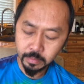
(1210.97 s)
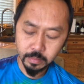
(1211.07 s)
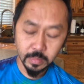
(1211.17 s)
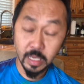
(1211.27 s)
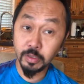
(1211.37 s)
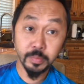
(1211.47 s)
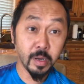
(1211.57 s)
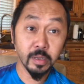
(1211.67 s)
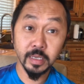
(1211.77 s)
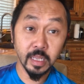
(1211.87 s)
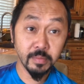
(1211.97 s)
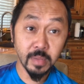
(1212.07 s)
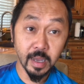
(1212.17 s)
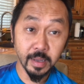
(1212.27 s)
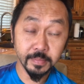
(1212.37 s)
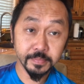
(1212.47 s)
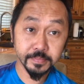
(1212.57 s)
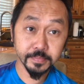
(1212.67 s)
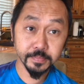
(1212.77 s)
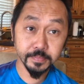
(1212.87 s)
he was barely getting by.
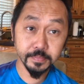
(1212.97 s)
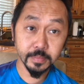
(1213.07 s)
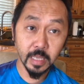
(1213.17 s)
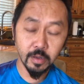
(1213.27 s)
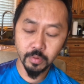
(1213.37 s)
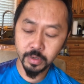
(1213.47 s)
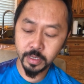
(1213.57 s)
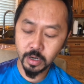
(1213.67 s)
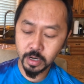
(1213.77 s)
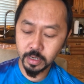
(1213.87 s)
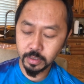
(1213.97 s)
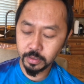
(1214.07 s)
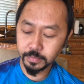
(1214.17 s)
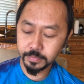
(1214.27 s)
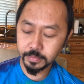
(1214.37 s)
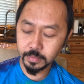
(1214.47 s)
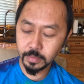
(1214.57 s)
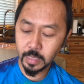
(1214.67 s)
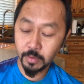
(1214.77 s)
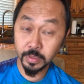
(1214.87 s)
He wrote an article
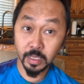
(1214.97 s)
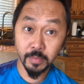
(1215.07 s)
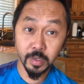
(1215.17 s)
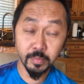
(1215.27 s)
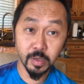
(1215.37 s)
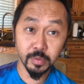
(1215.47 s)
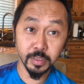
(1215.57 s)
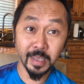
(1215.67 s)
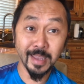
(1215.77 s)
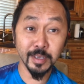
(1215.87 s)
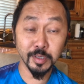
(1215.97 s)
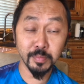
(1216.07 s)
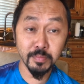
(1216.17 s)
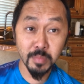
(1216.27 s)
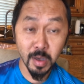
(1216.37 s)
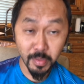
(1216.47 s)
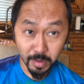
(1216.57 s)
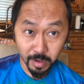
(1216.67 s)
that was not being published, and his mother